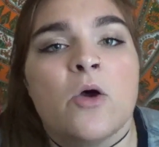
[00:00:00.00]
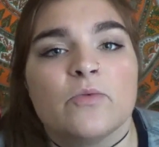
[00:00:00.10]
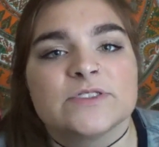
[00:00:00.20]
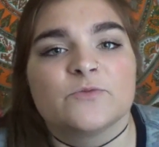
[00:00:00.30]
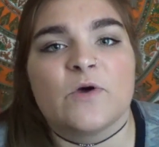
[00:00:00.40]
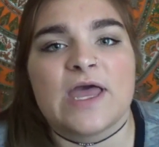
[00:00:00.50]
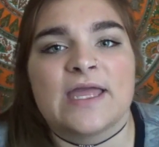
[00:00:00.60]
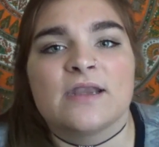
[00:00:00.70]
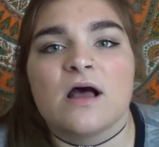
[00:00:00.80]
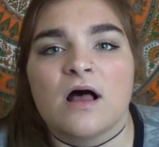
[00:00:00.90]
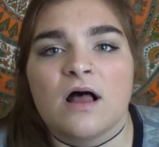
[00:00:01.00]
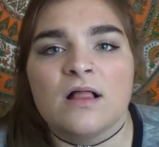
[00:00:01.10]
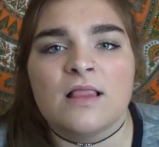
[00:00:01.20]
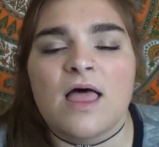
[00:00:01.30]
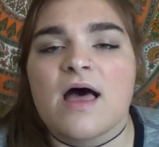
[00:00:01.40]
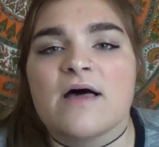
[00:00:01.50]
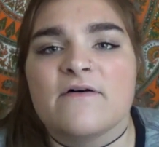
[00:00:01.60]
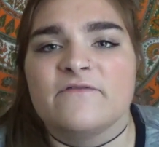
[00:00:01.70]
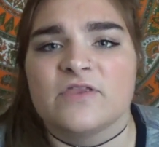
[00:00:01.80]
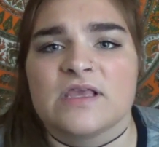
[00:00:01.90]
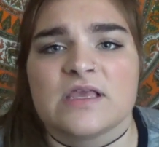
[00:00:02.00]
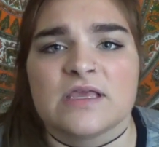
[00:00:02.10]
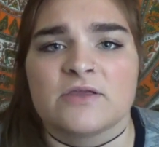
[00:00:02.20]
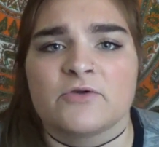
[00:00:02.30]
was when all of the